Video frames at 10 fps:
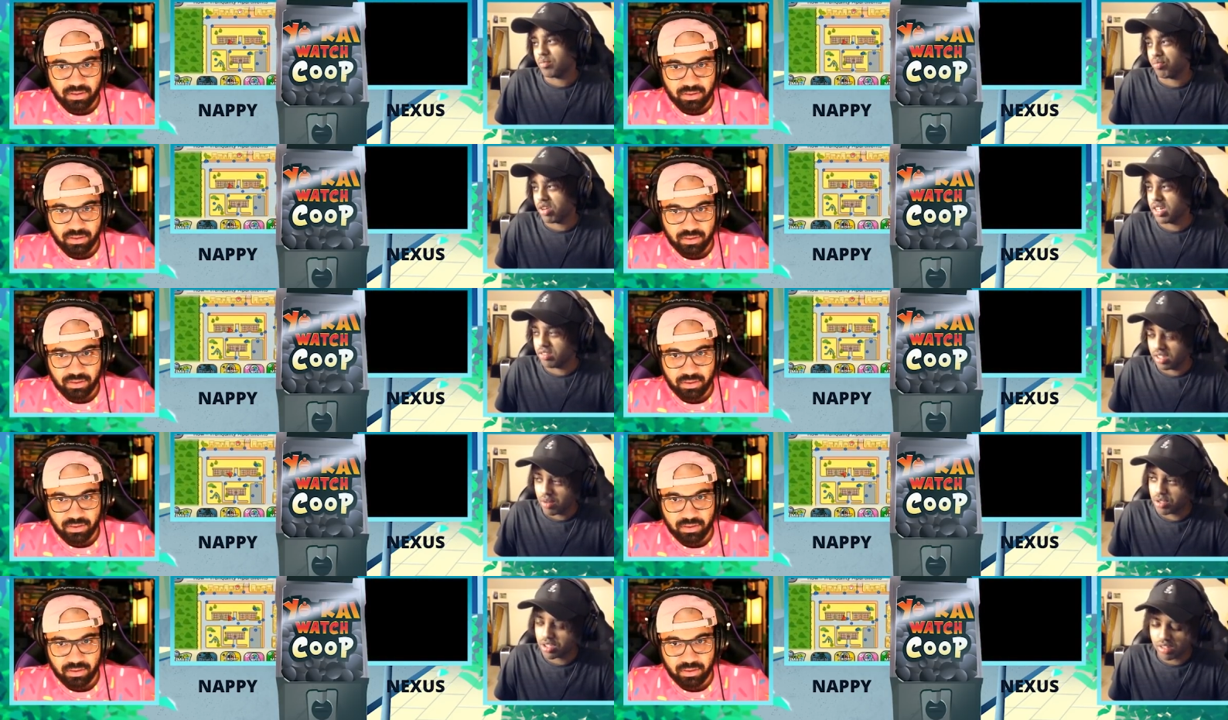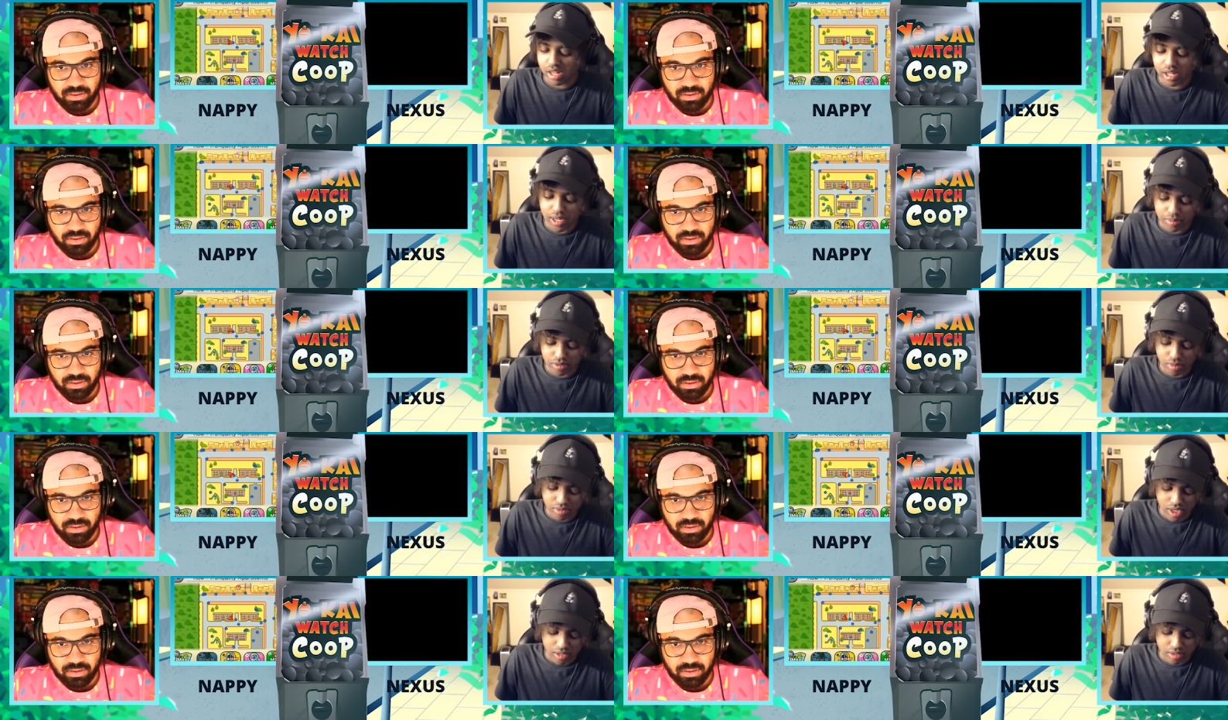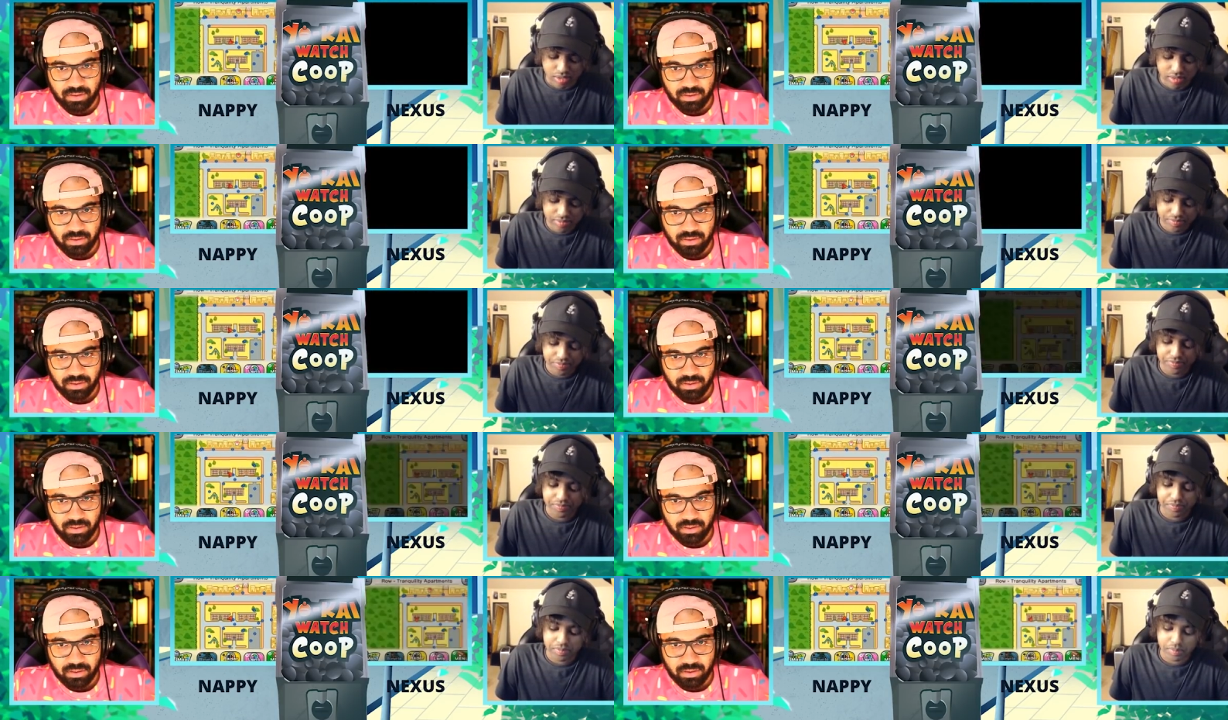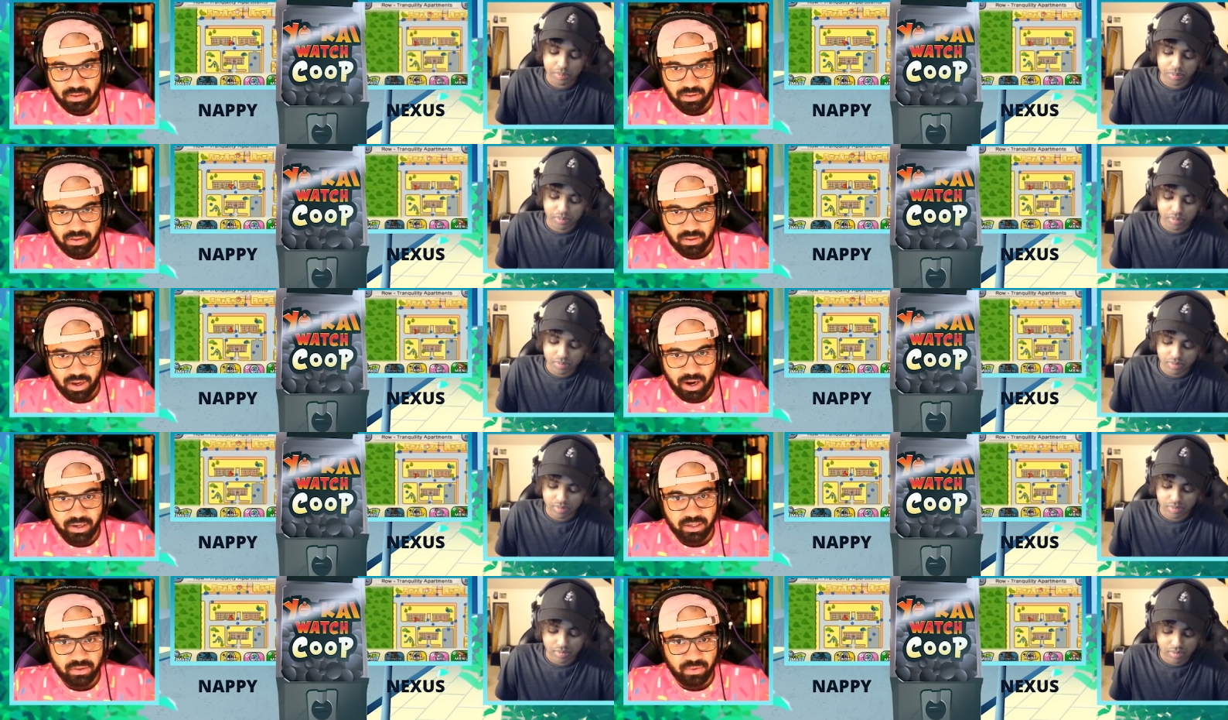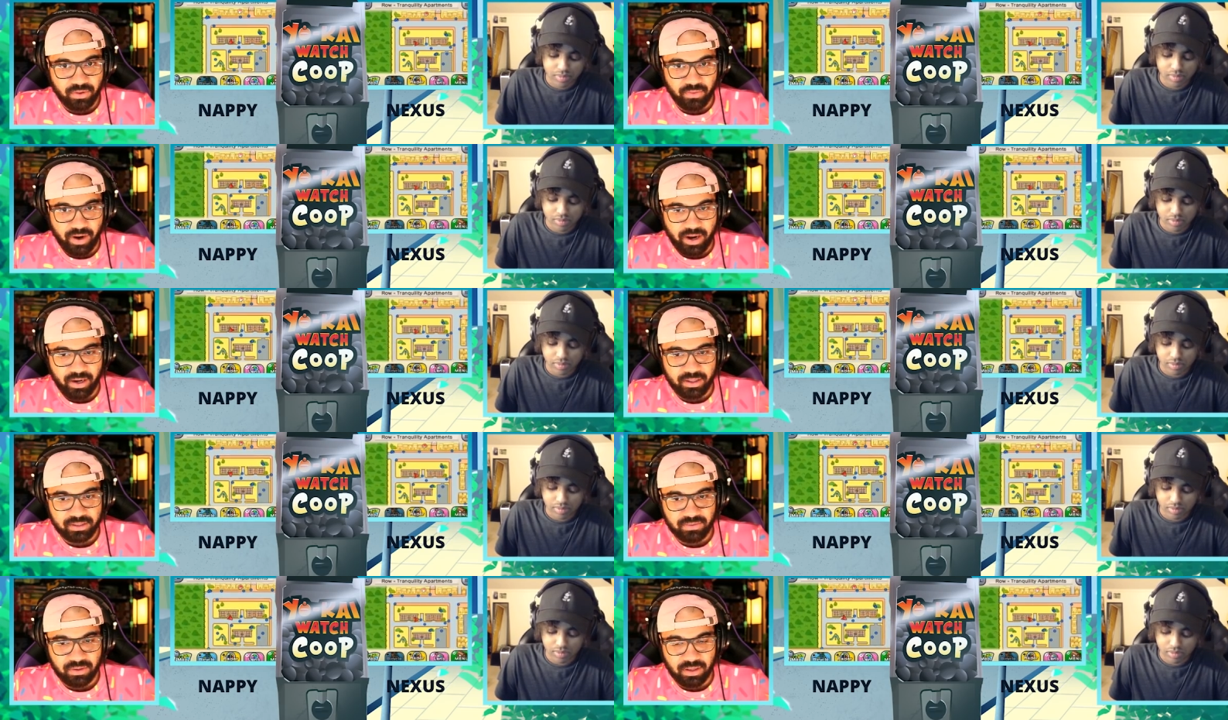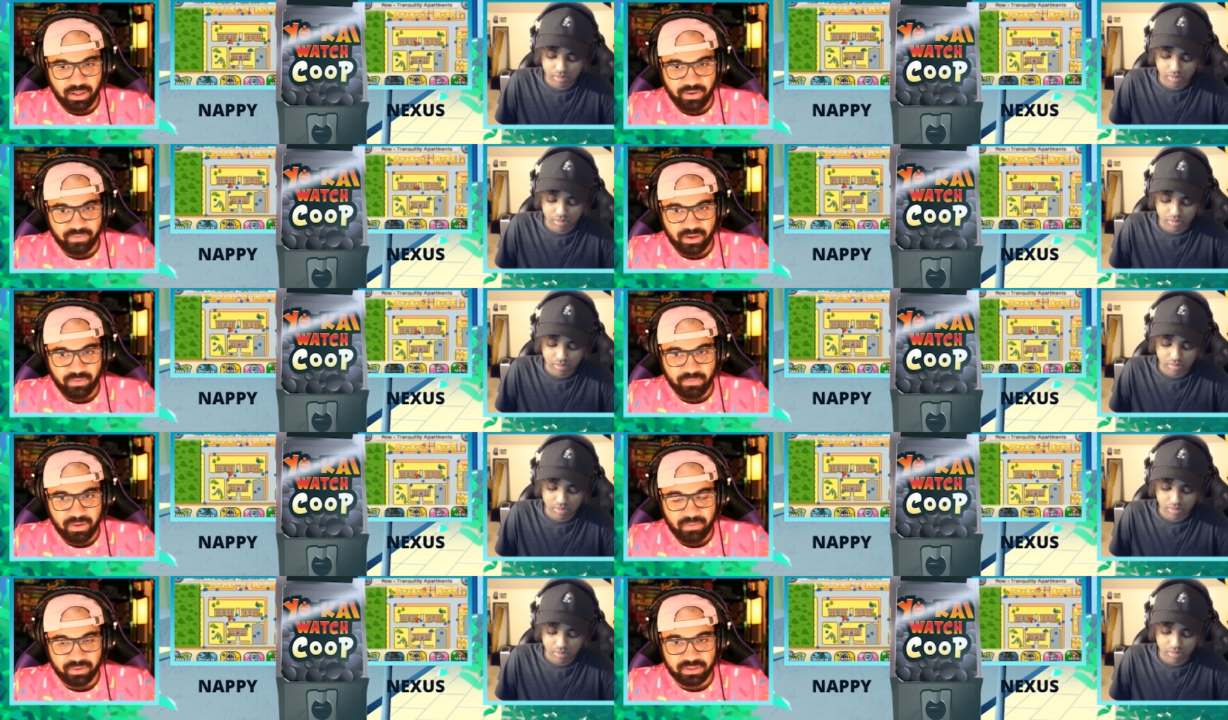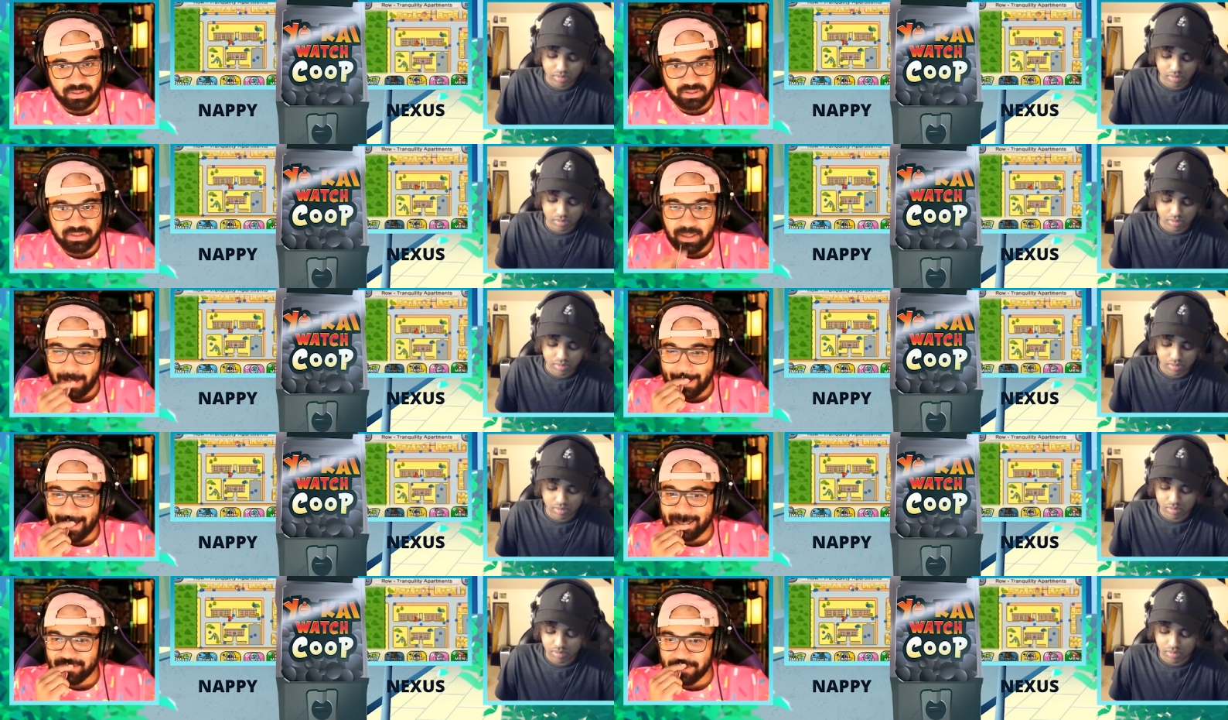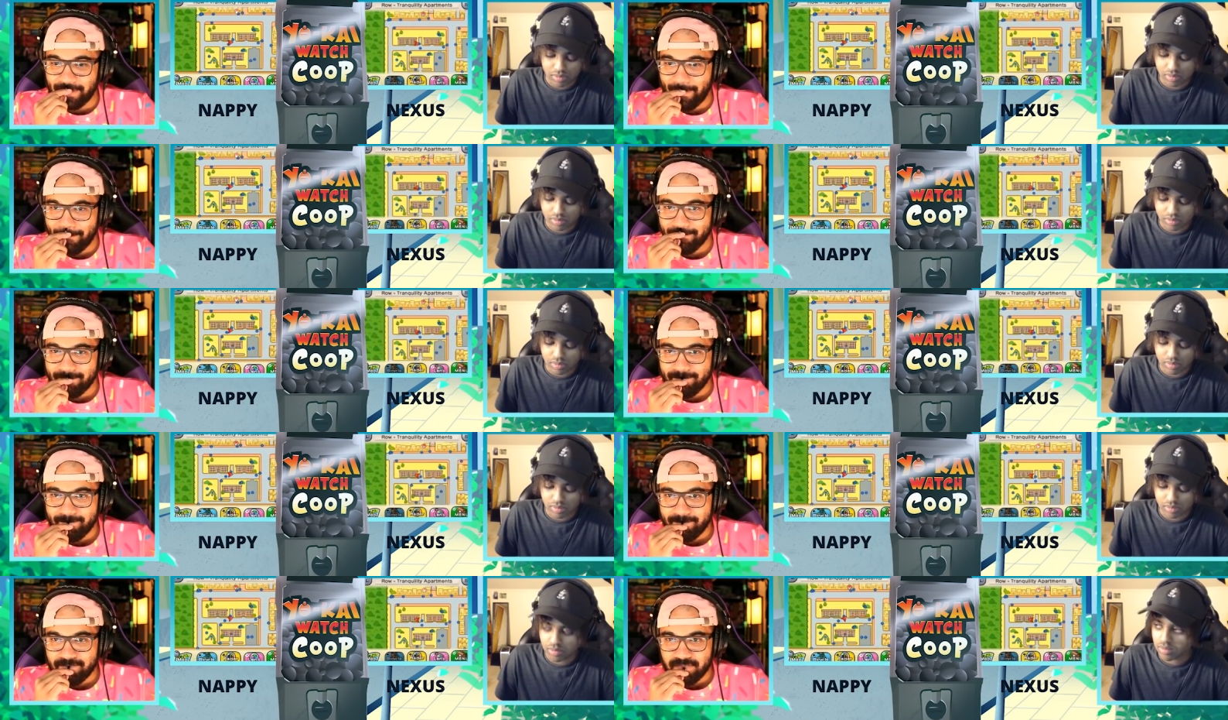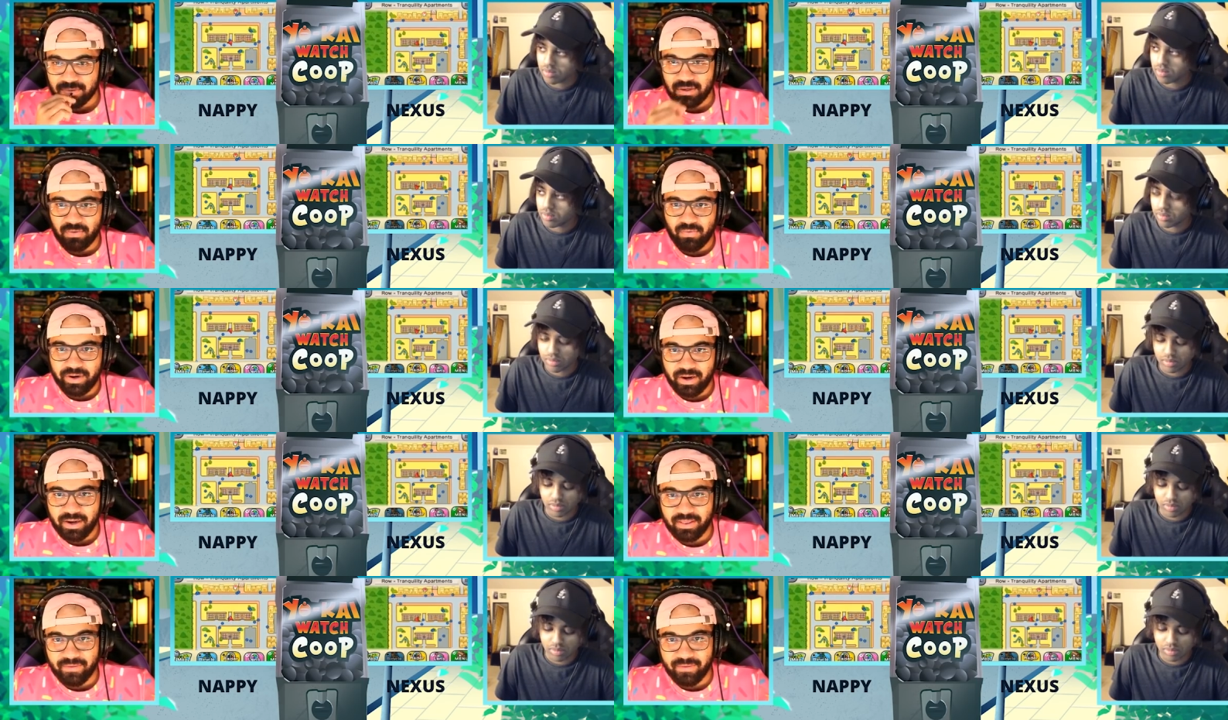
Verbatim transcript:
Speaker 1: Crazy. We just cleared up this hotel, dude.
Speaker 2: I already did the one on the right, and this is the one on the left. I want to peep what's in this last one. Dog, where in the